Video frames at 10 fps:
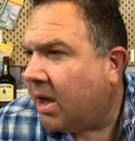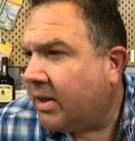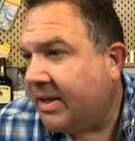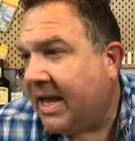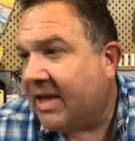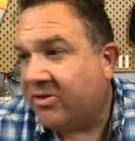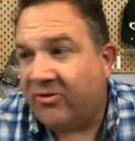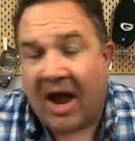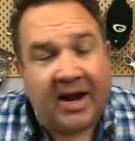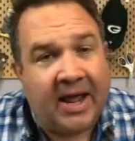Yes,
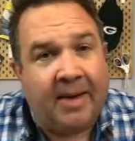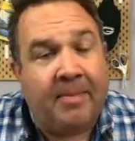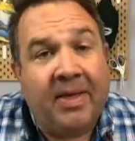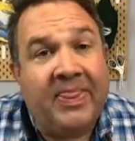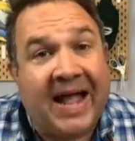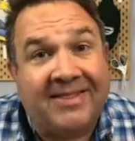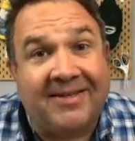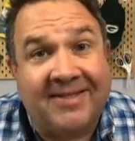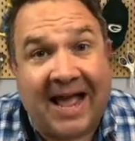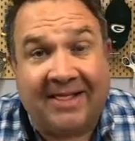John M. That's
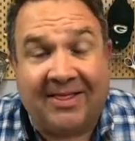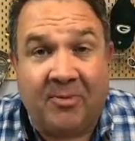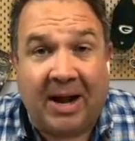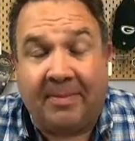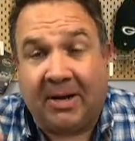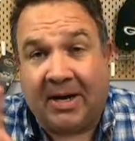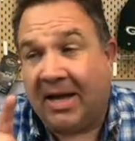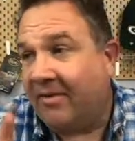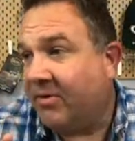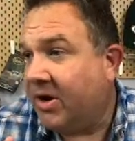exactly what I'm going to
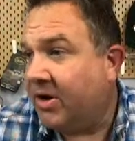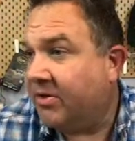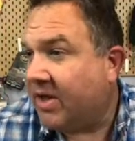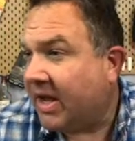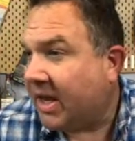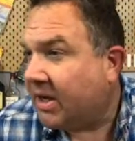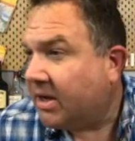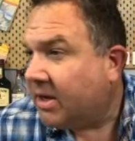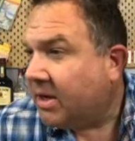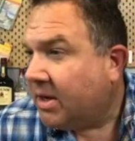cover here in a second.
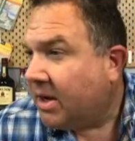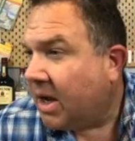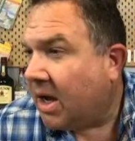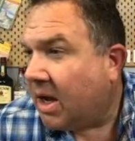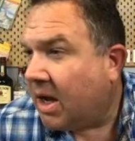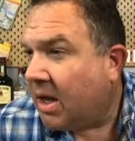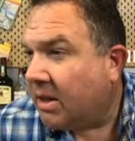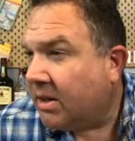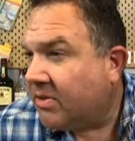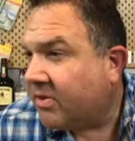
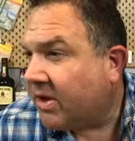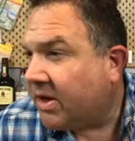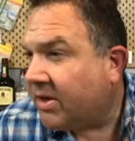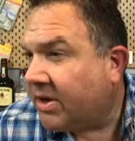Let's see.